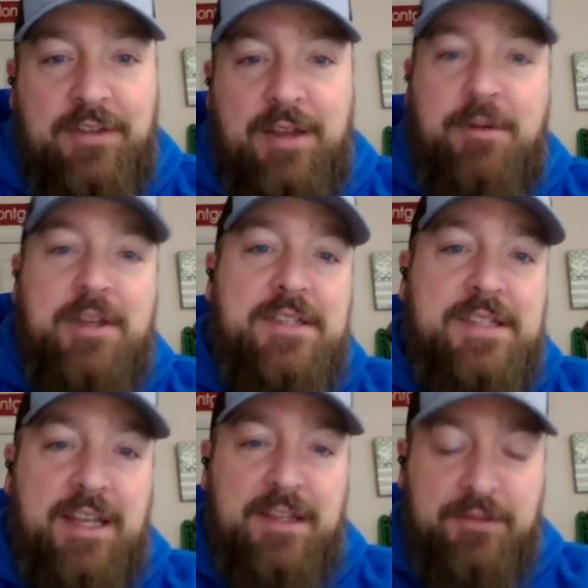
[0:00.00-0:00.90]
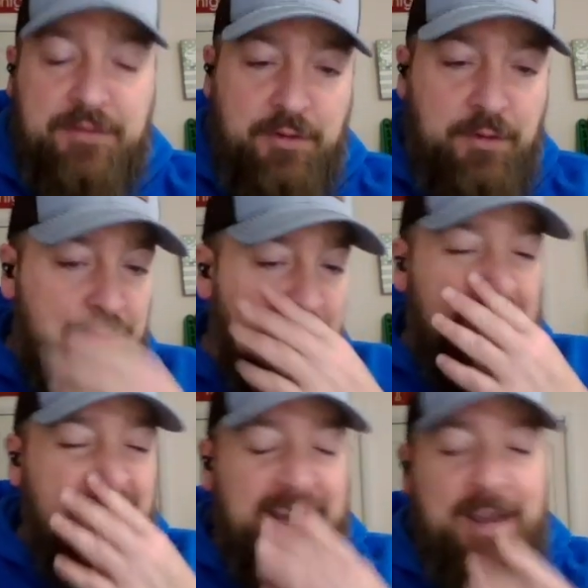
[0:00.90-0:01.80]
That way you stay in the loop.
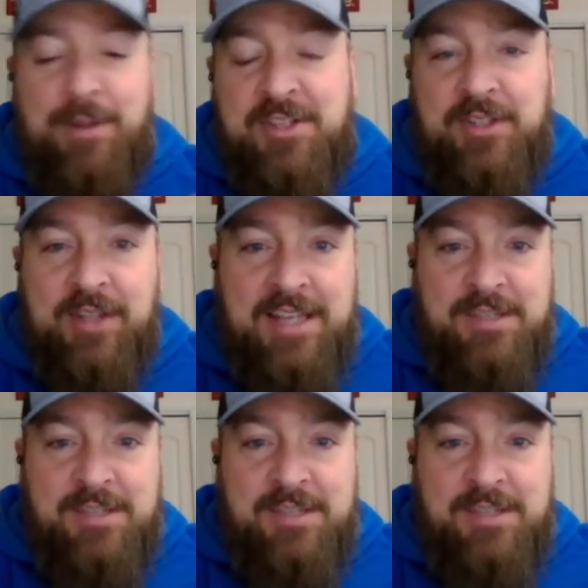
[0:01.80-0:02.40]
I mentioned last